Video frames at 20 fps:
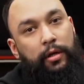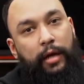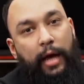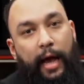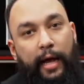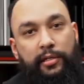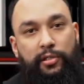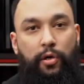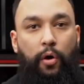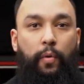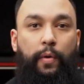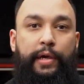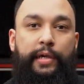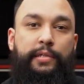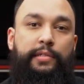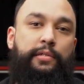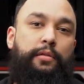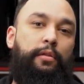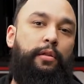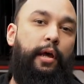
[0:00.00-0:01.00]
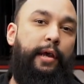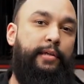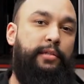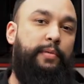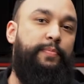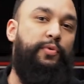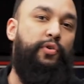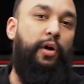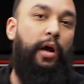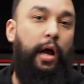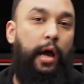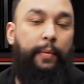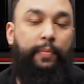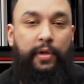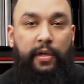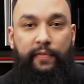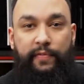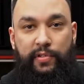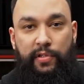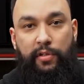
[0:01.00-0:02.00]
As always, like, subscribe,
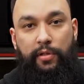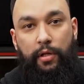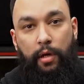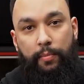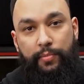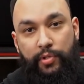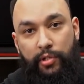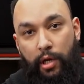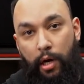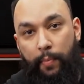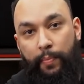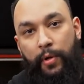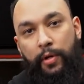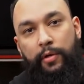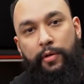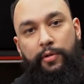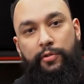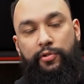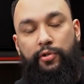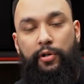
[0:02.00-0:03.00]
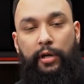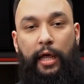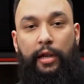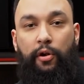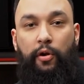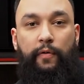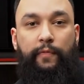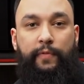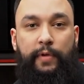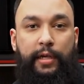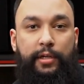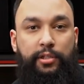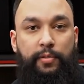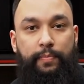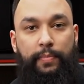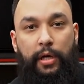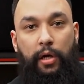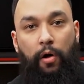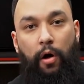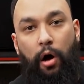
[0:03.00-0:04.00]
give us a thumbs up, turn that notification
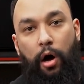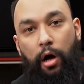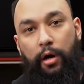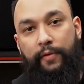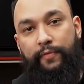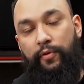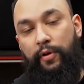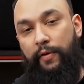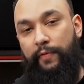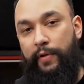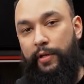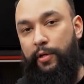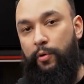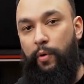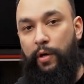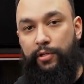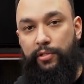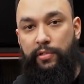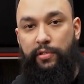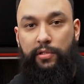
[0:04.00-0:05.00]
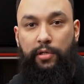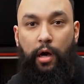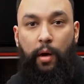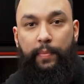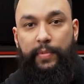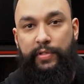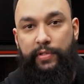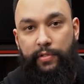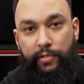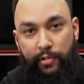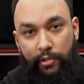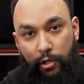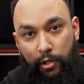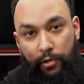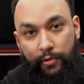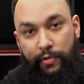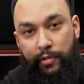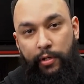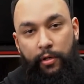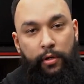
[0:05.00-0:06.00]
bell on. If you have any questions, comments,
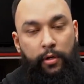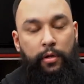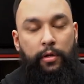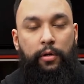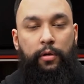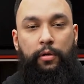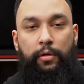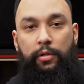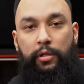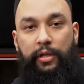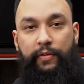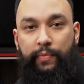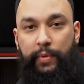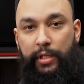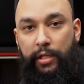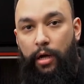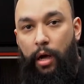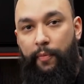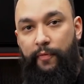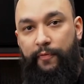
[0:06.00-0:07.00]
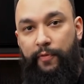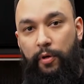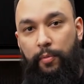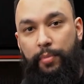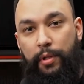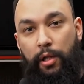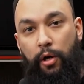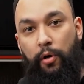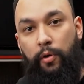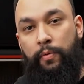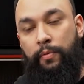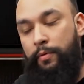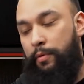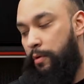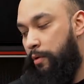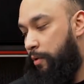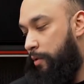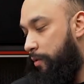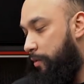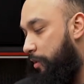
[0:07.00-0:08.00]
concerns, leave them in the comment field below.
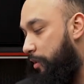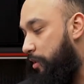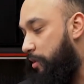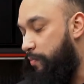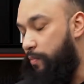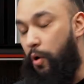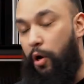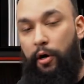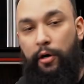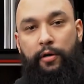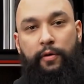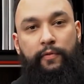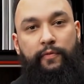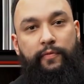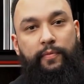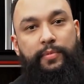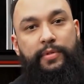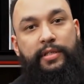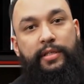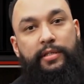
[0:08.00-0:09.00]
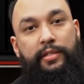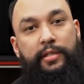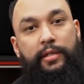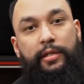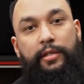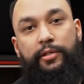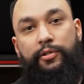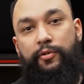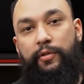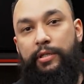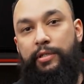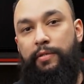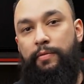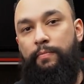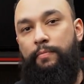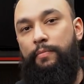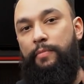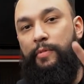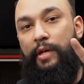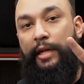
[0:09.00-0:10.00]
This is Mark from T S T Industries.
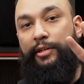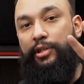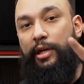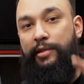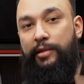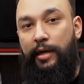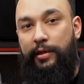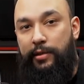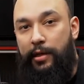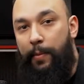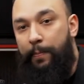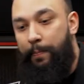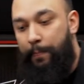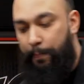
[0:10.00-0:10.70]
Catch you guys next time.